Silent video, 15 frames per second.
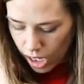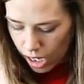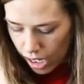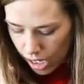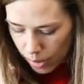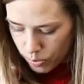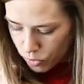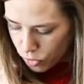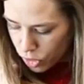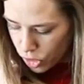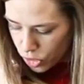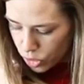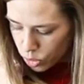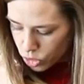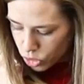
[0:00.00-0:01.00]
um, for
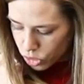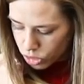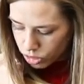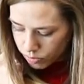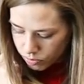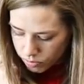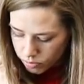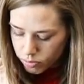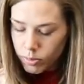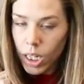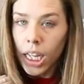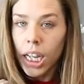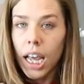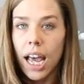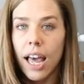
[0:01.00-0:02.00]
a neutral
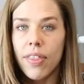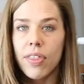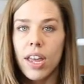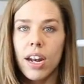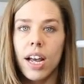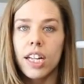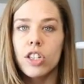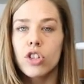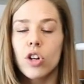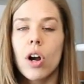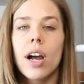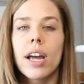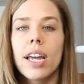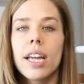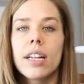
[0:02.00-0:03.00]
and then I
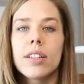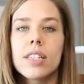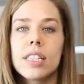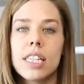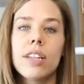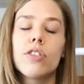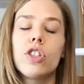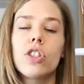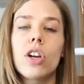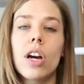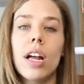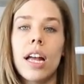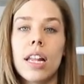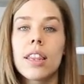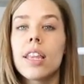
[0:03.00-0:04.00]
try and see if she's
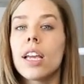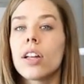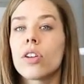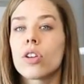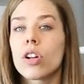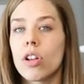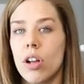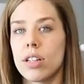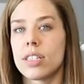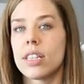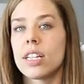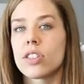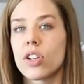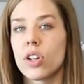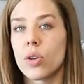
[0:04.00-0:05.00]
got anything in her
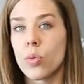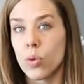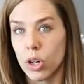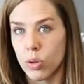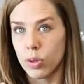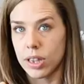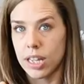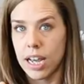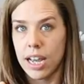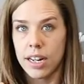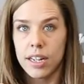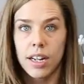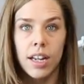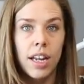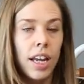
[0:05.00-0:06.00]
closet that's going to work with
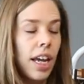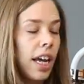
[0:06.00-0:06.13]
that.